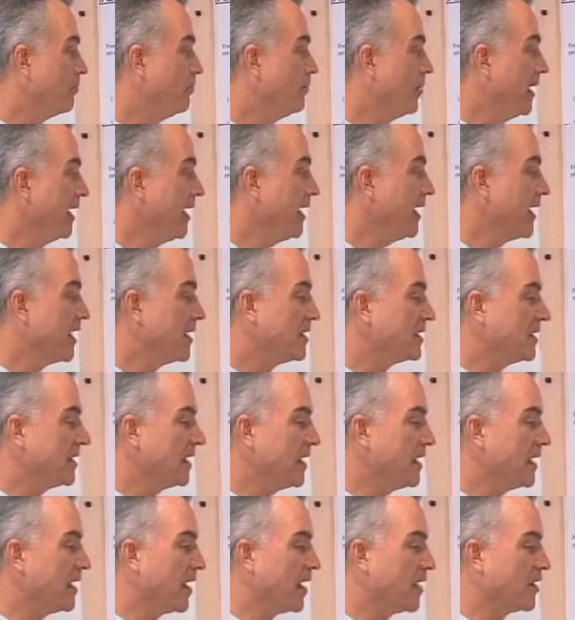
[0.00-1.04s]
P and
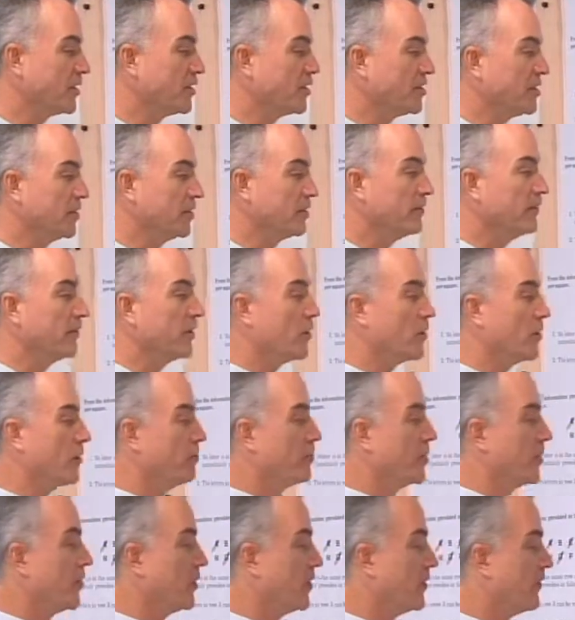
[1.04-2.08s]
T are still
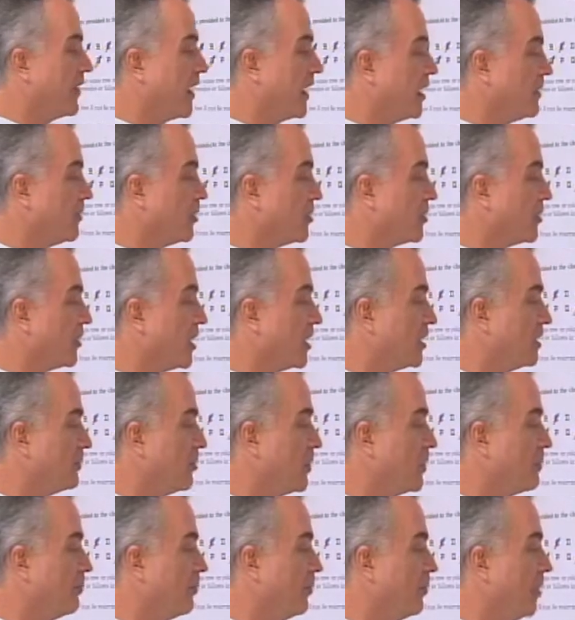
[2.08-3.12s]
both available, so let's
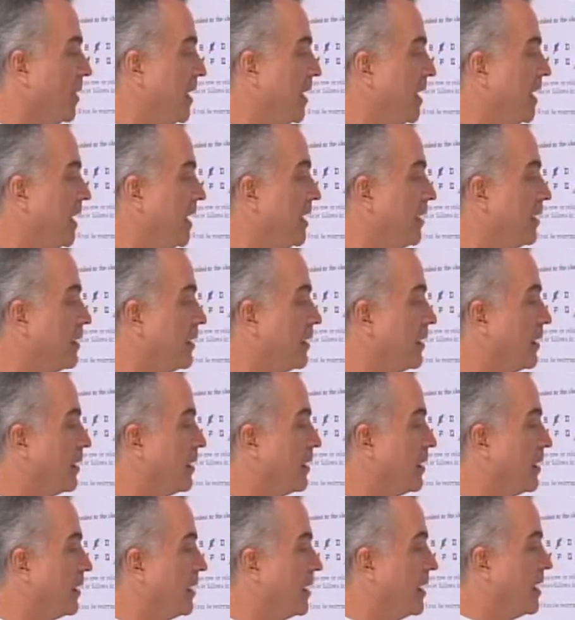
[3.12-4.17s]
put P
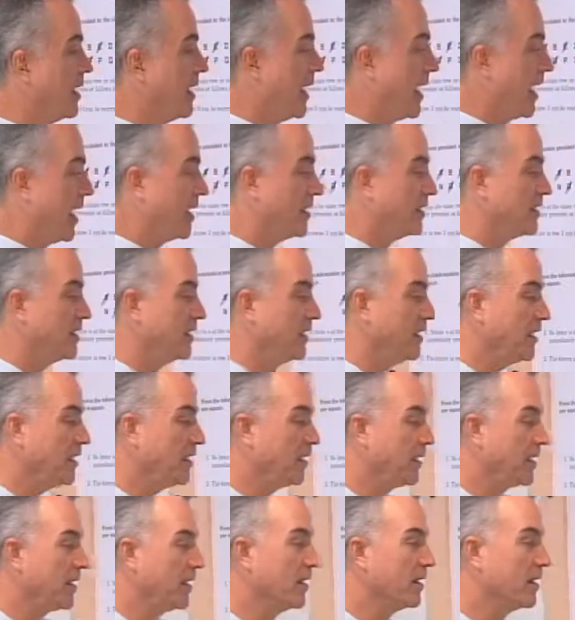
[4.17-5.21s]
and T
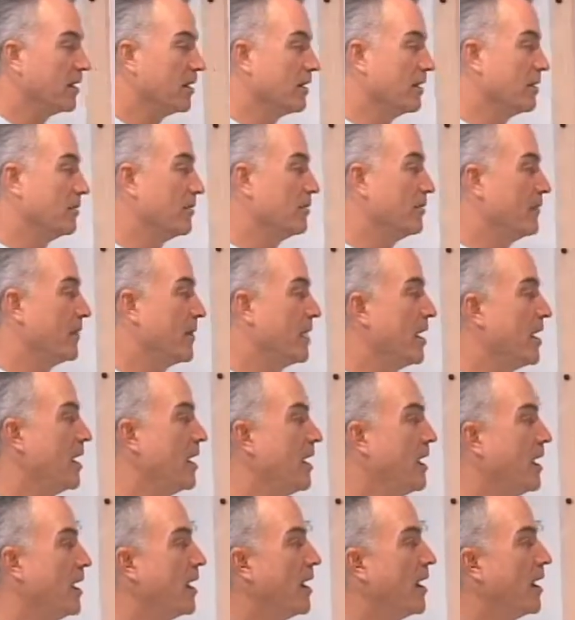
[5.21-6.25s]
here.
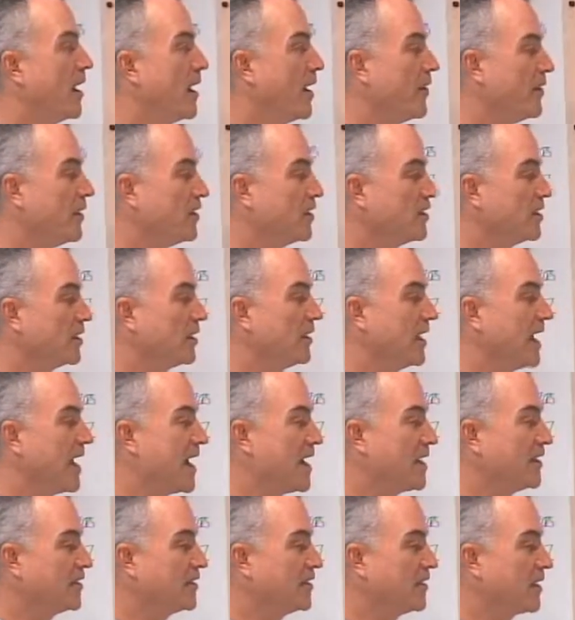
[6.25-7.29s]
On this
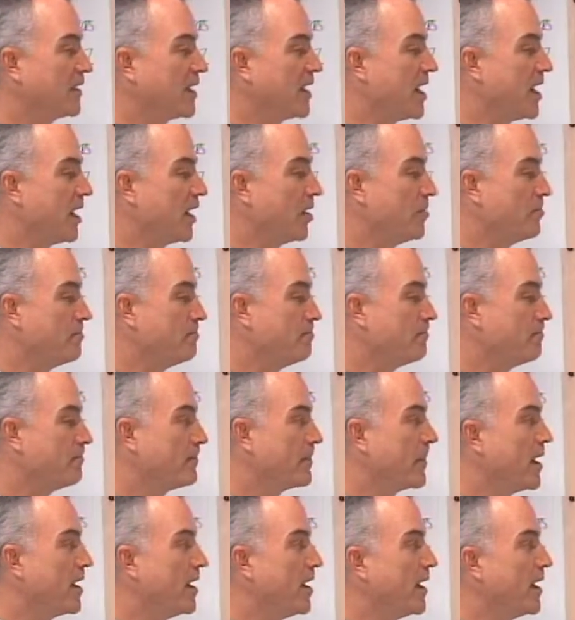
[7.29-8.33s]
last column,
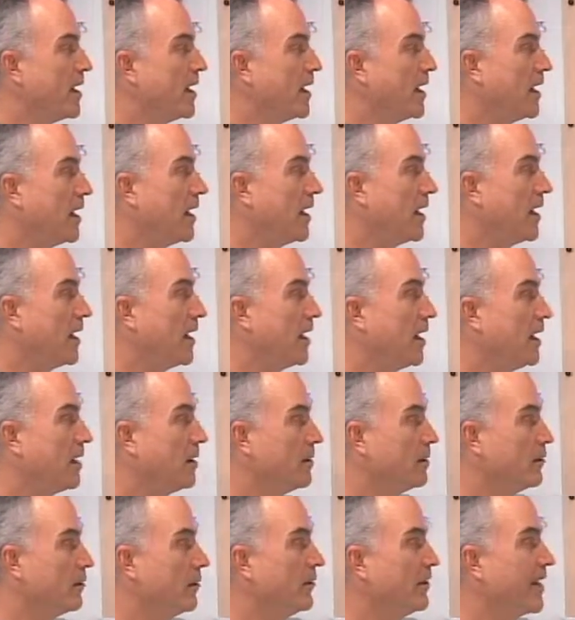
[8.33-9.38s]

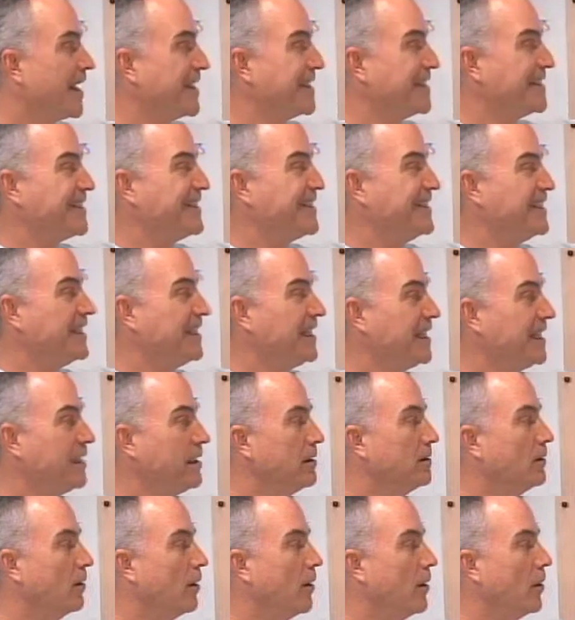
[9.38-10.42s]
we've got
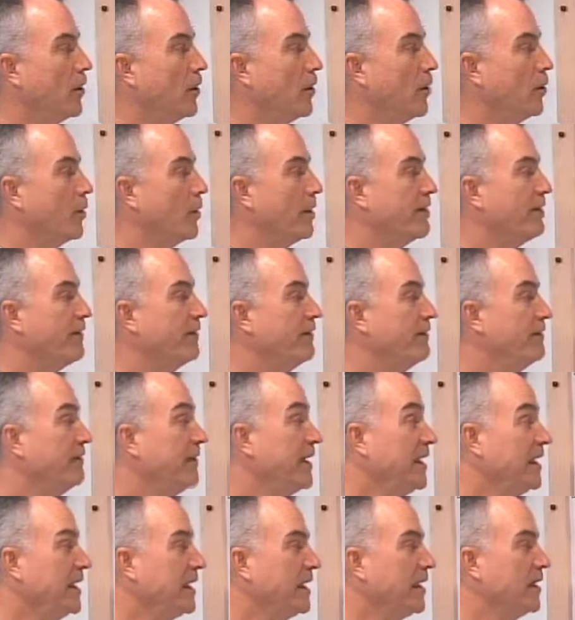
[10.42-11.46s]
C, O,
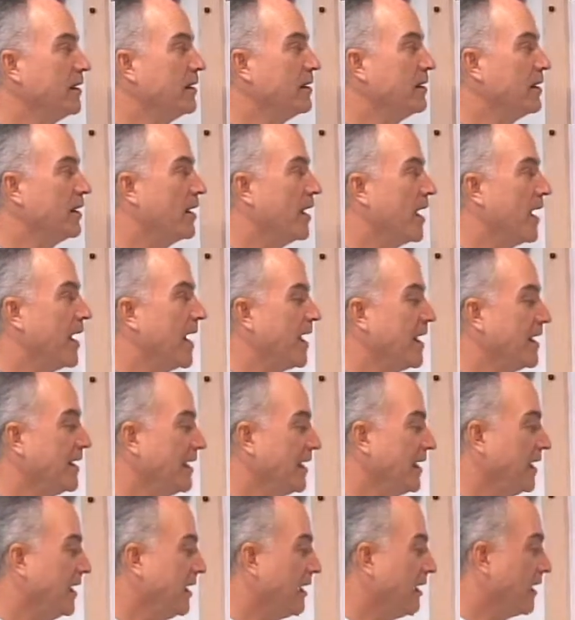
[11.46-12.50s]
V, and
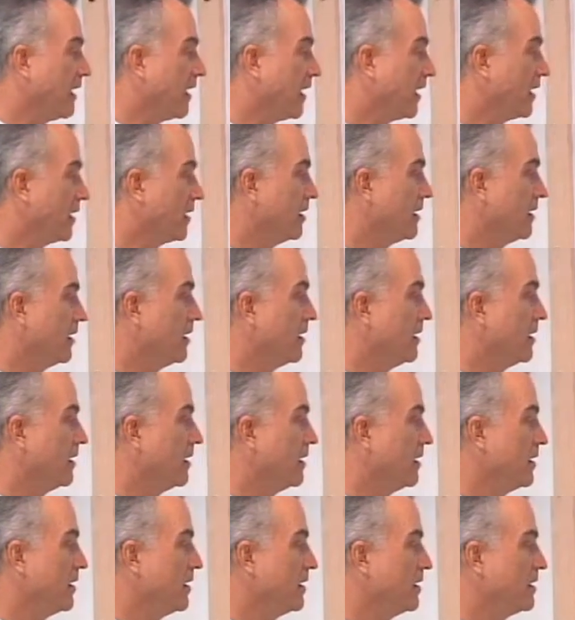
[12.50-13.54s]
E.
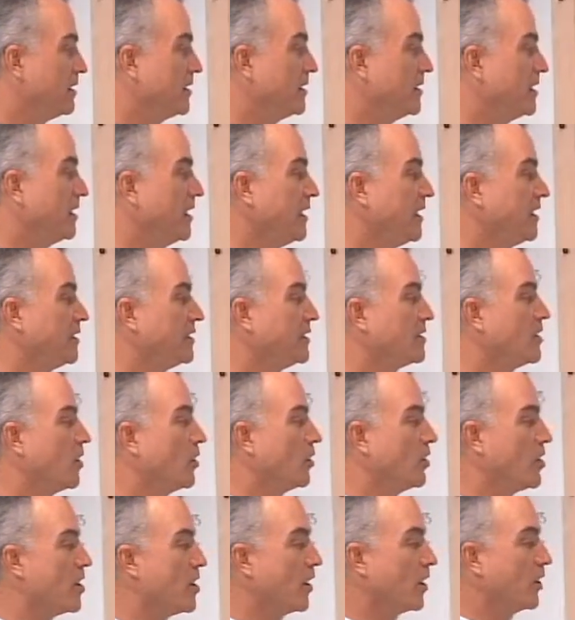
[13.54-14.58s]
C is no
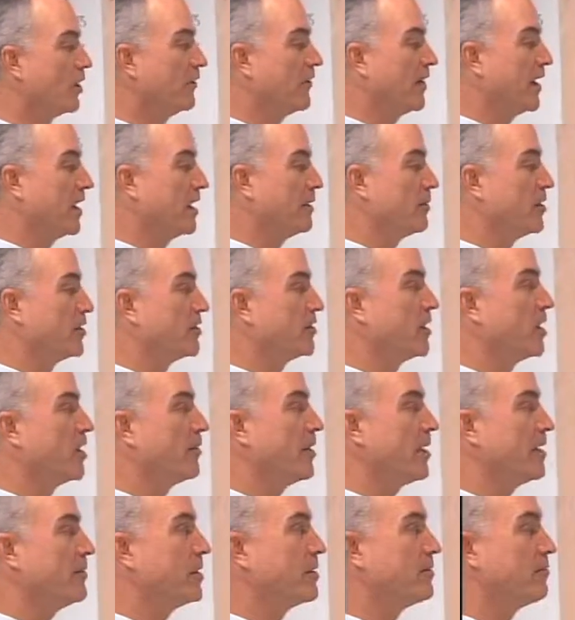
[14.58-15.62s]
longer available. It's
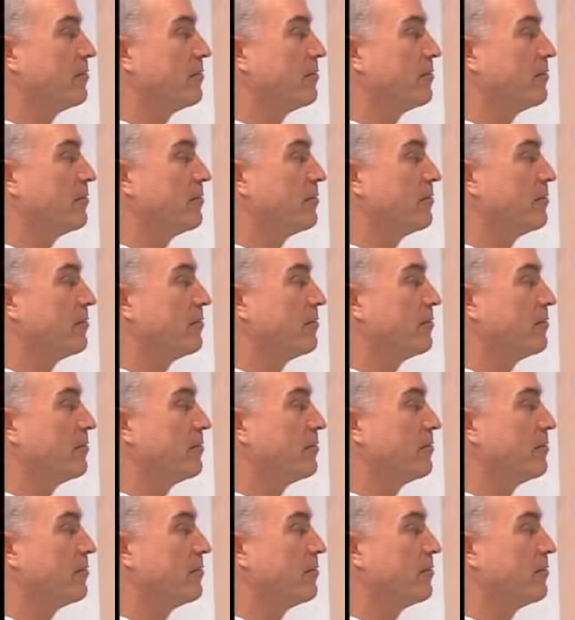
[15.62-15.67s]
already been